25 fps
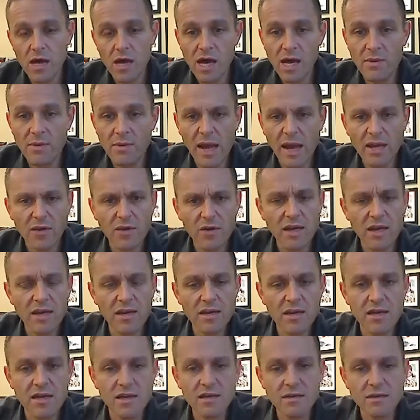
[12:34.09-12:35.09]
I
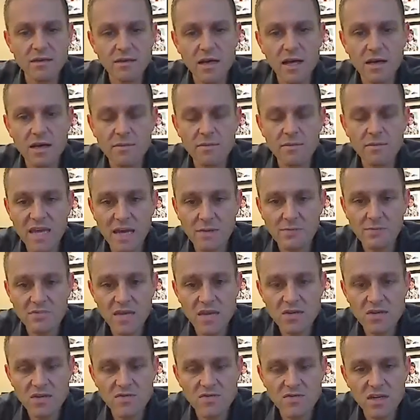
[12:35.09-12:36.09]
created a
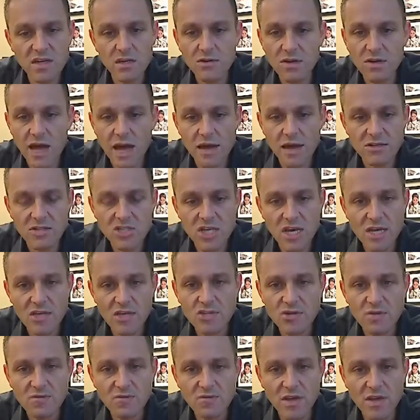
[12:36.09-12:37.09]
Camtasia video on how to
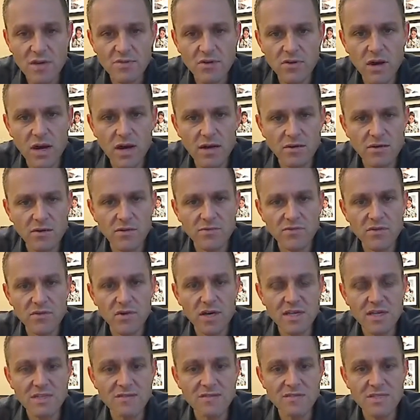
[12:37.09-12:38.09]
change your flavor. I don't know if you
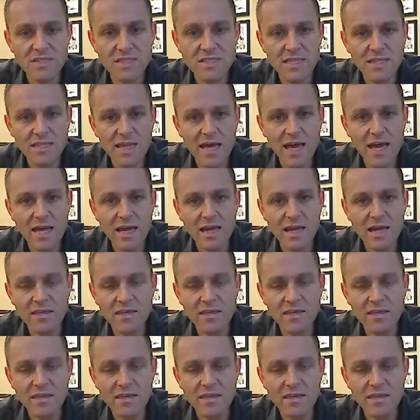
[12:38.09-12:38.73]
guys have seen that.